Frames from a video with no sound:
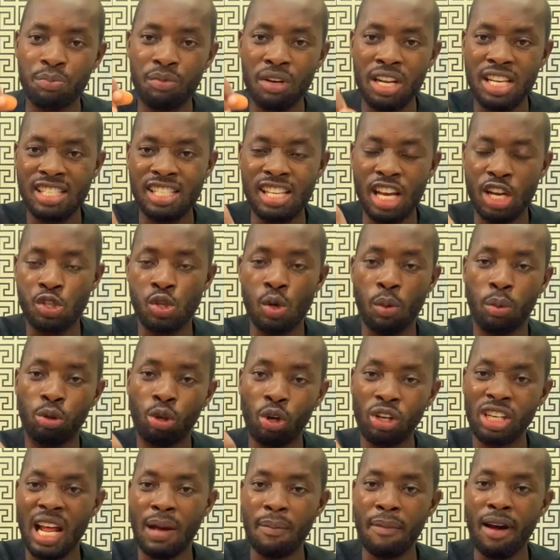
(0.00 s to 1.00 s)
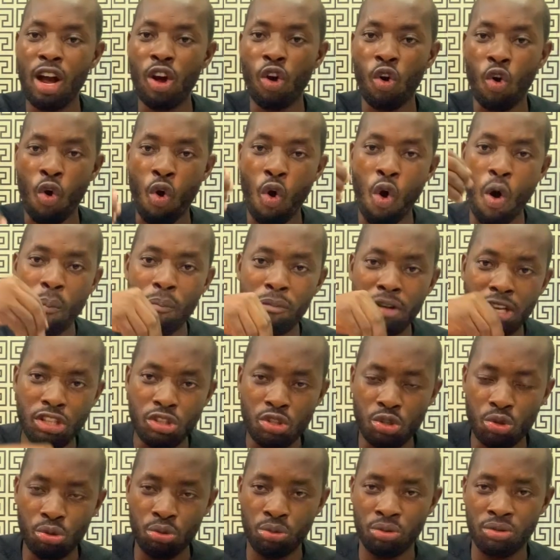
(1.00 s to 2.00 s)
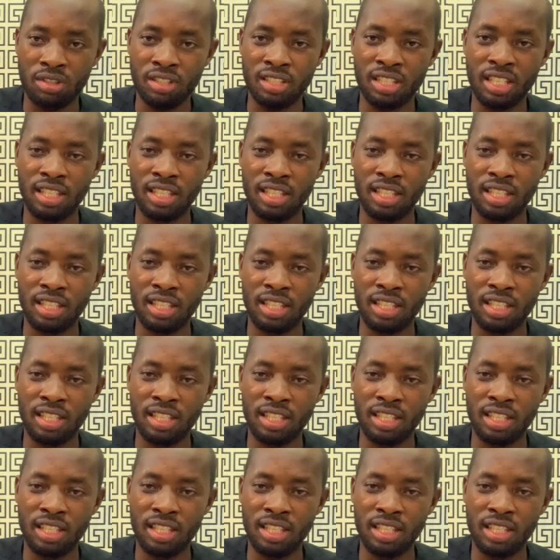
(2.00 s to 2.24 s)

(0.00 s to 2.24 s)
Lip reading: president should be talking about coming to